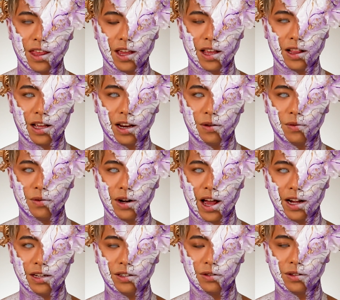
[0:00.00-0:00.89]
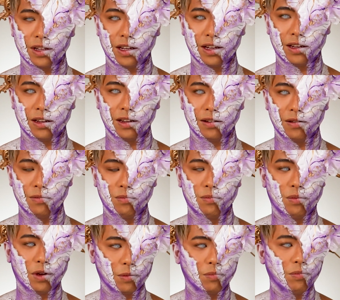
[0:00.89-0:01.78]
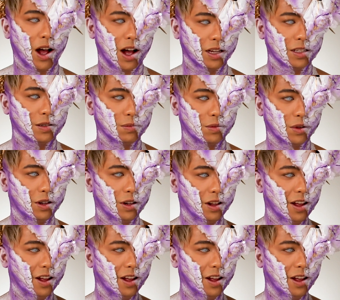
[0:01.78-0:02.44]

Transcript: think that it would actually be possible.